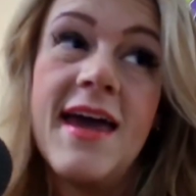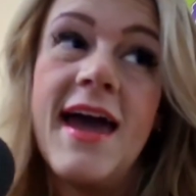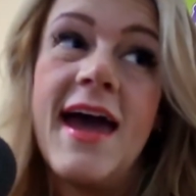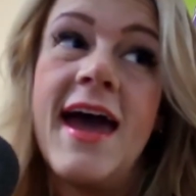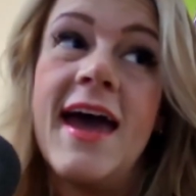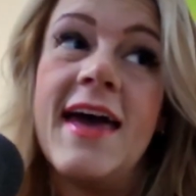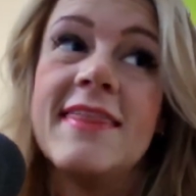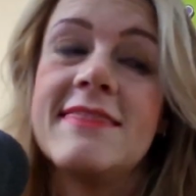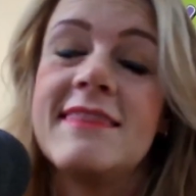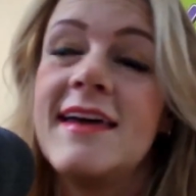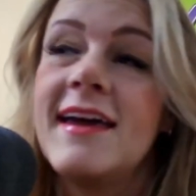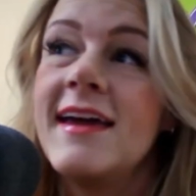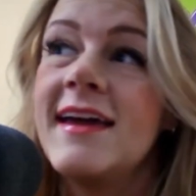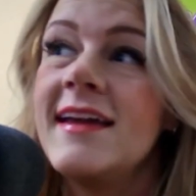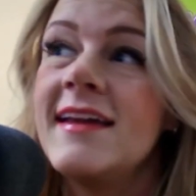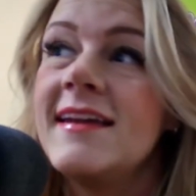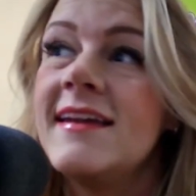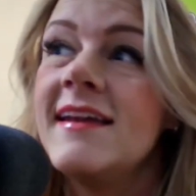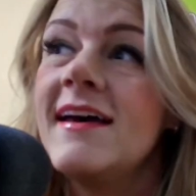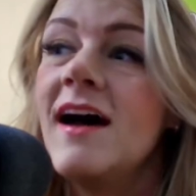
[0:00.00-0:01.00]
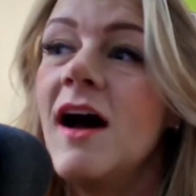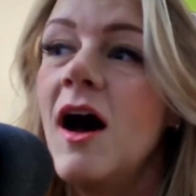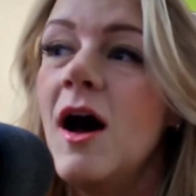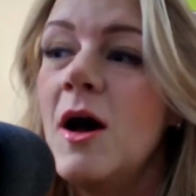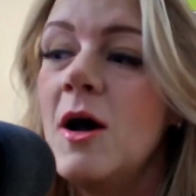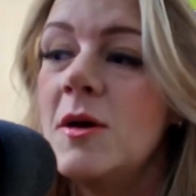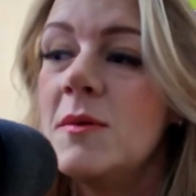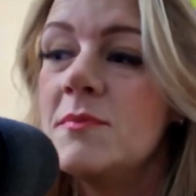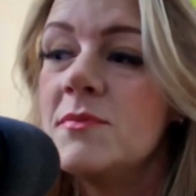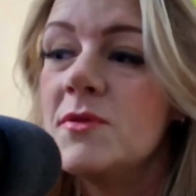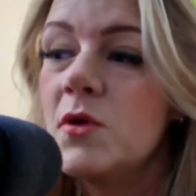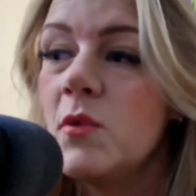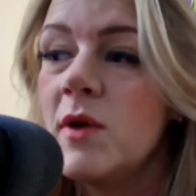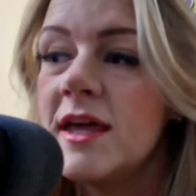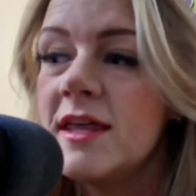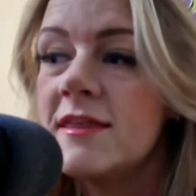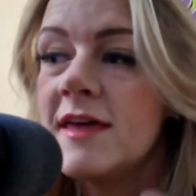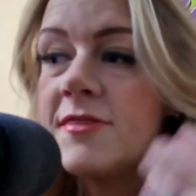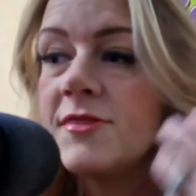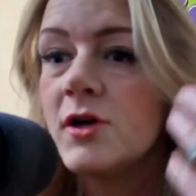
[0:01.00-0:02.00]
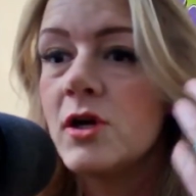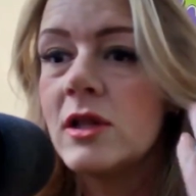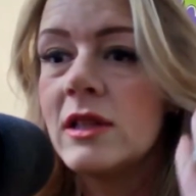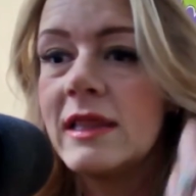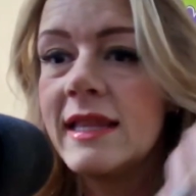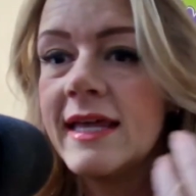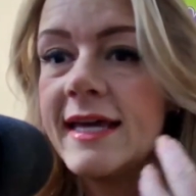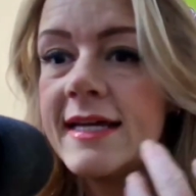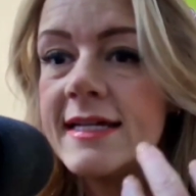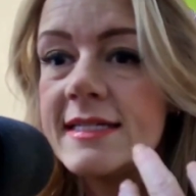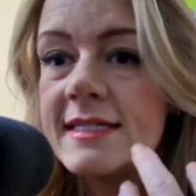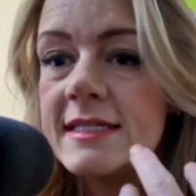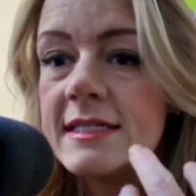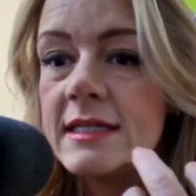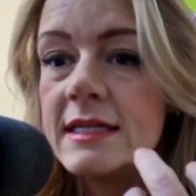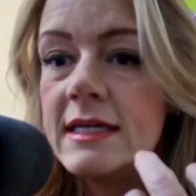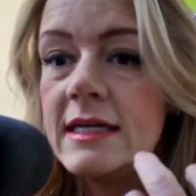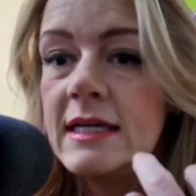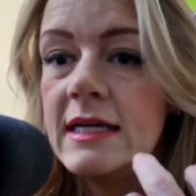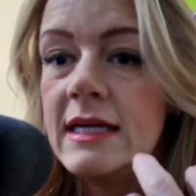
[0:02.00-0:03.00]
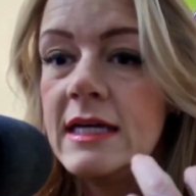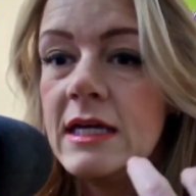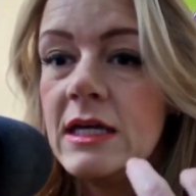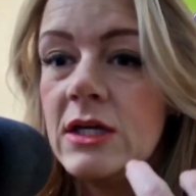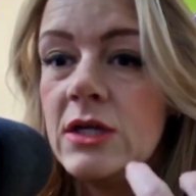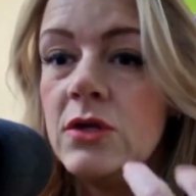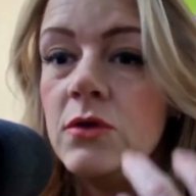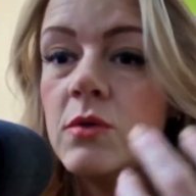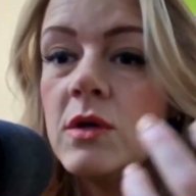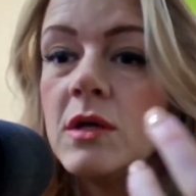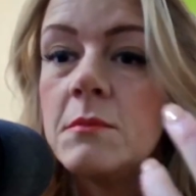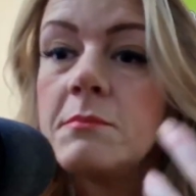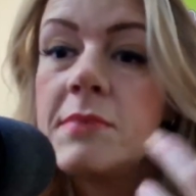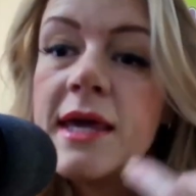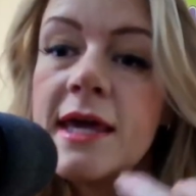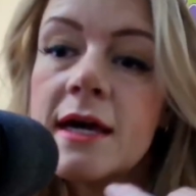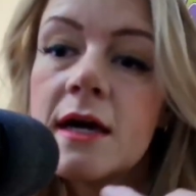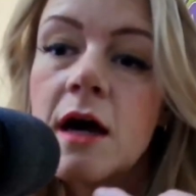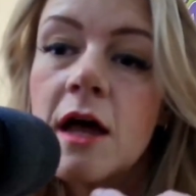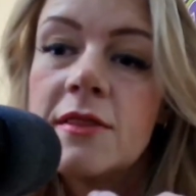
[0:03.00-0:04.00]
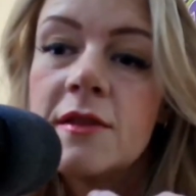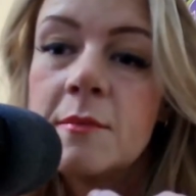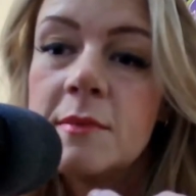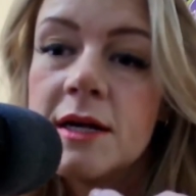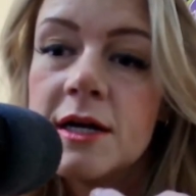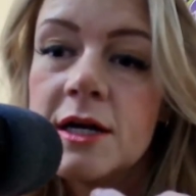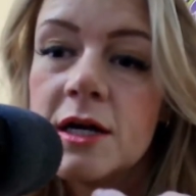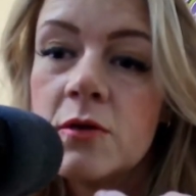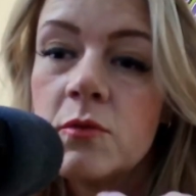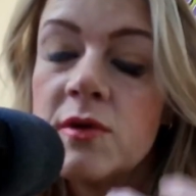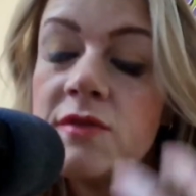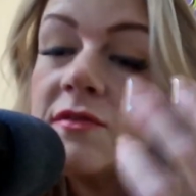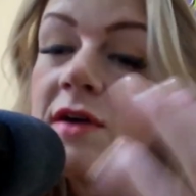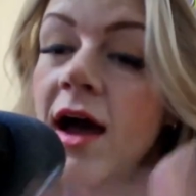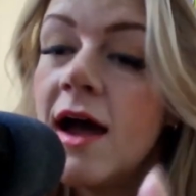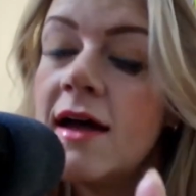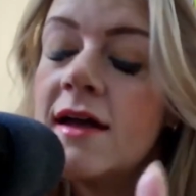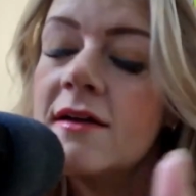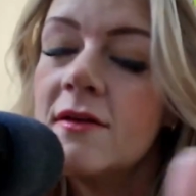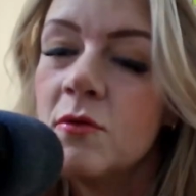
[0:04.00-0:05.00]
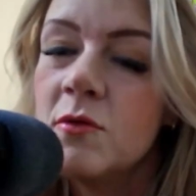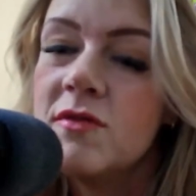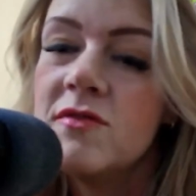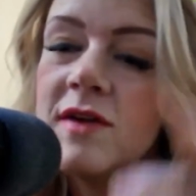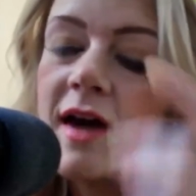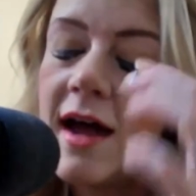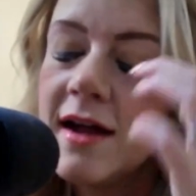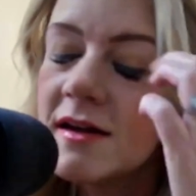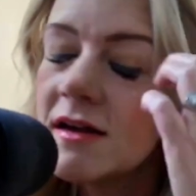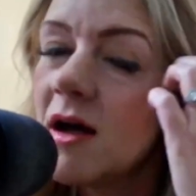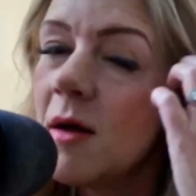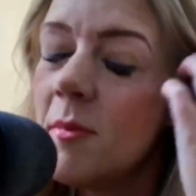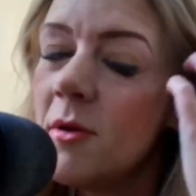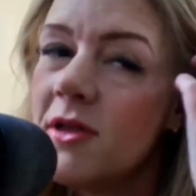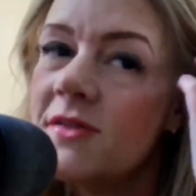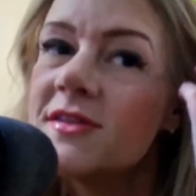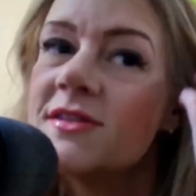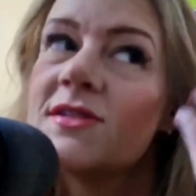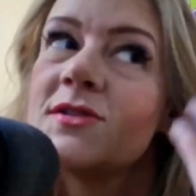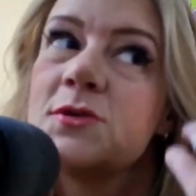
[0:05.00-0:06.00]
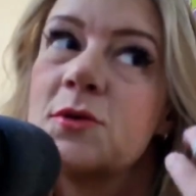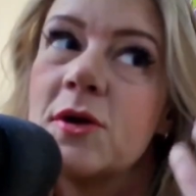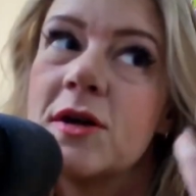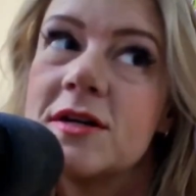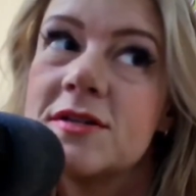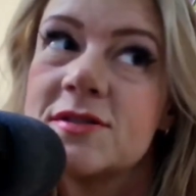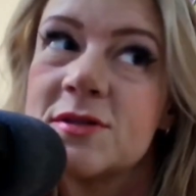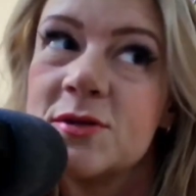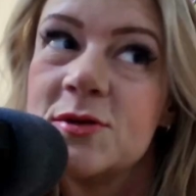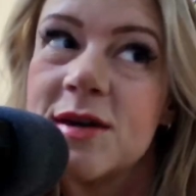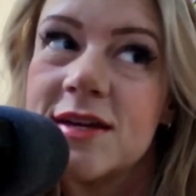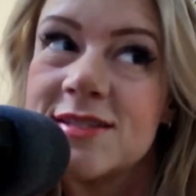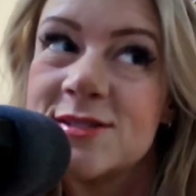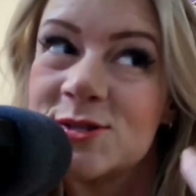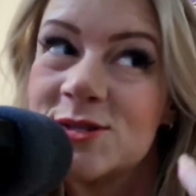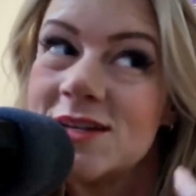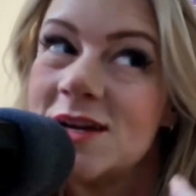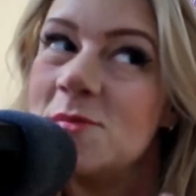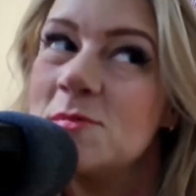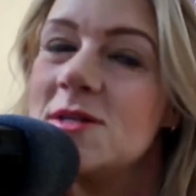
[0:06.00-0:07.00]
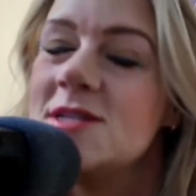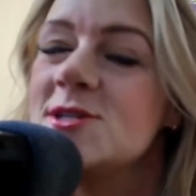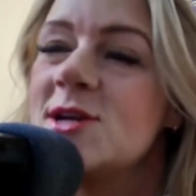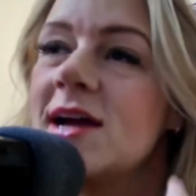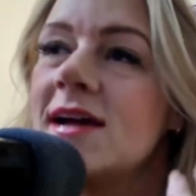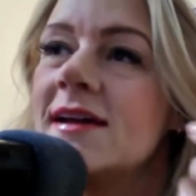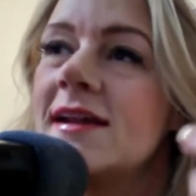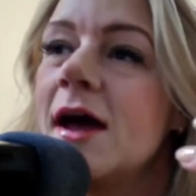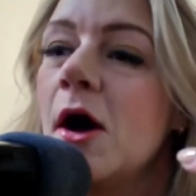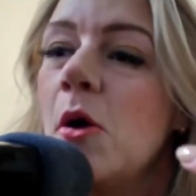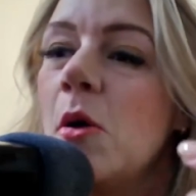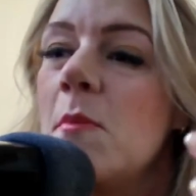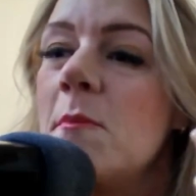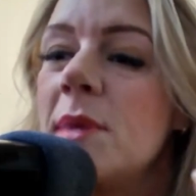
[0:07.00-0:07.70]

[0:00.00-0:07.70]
And then the way that they're lit, you can pick on the mirror. We've got a couple at the store, so you guys should come and check it out.